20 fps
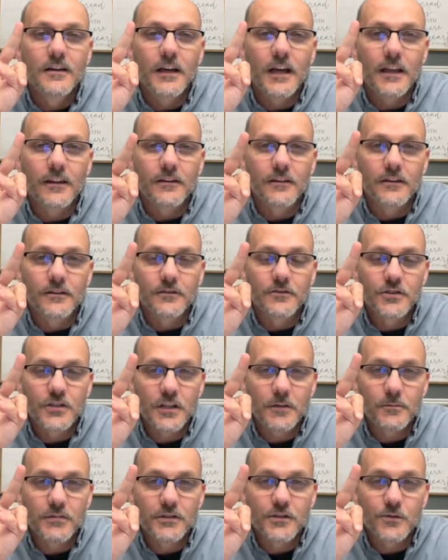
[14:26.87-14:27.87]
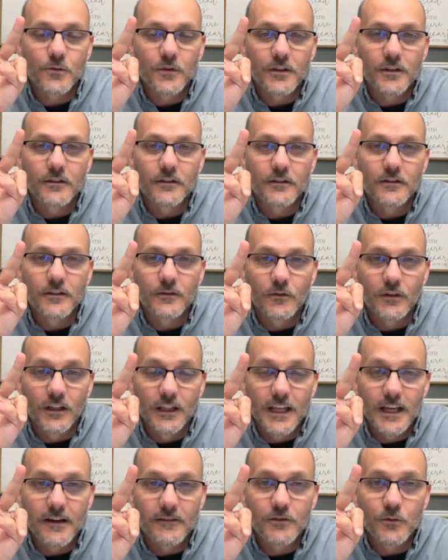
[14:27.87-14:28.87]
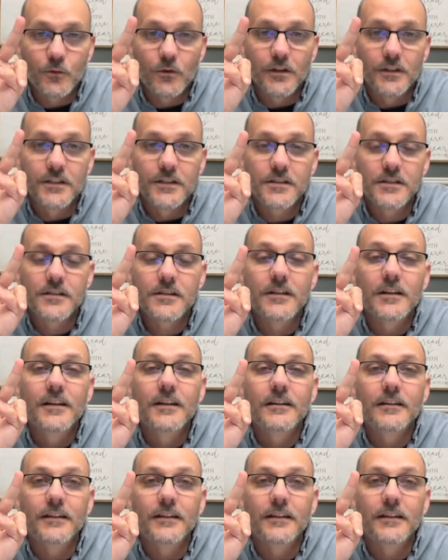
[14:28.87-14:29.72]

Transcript: And the cheapest one left was